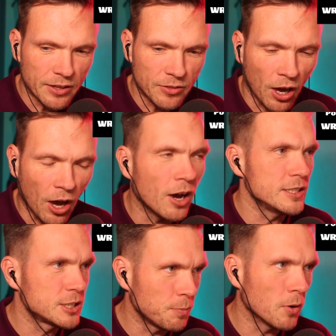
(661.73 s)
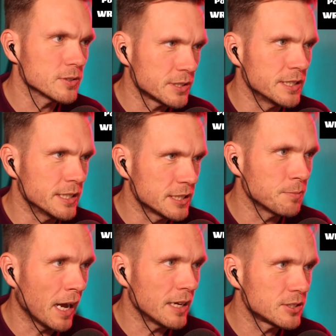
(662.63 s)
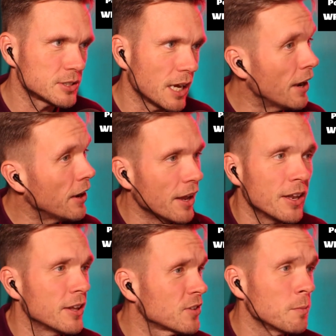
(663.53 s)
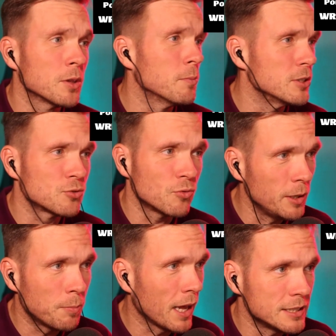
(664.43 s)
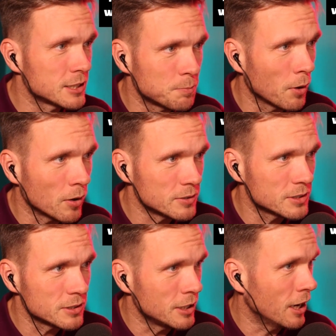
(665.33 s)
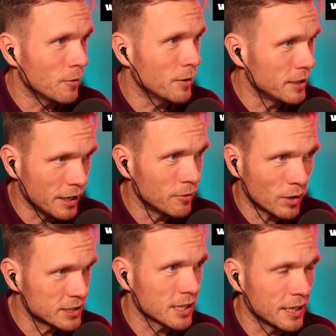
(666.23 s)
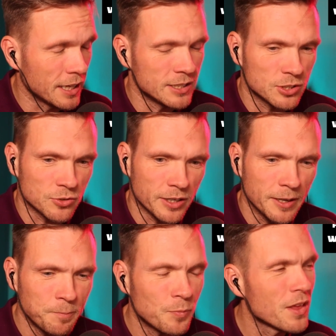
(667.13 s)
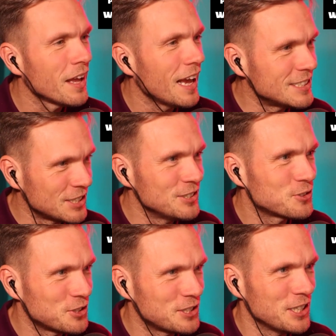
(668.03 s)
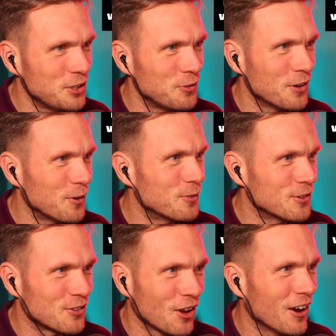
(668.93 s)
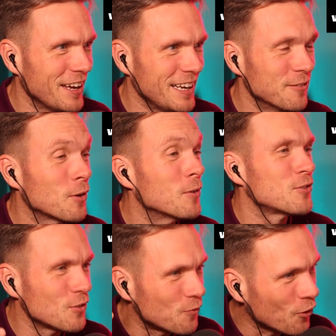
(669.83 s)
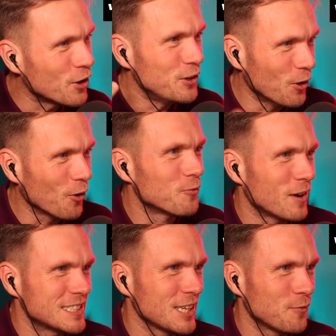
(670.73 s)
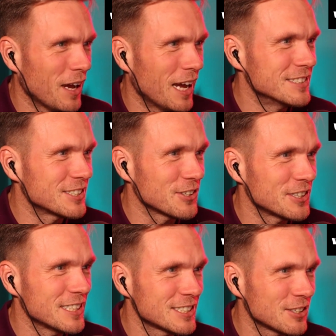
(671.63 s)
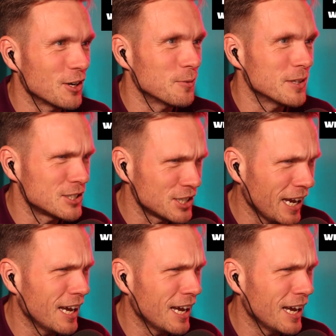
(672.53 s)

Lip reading: high spots in this match. And they're some of the most replayed spots, you know, in wrestling history. It's interesting you note the tie. For a non-wrestling fan to look at this guy with a chair,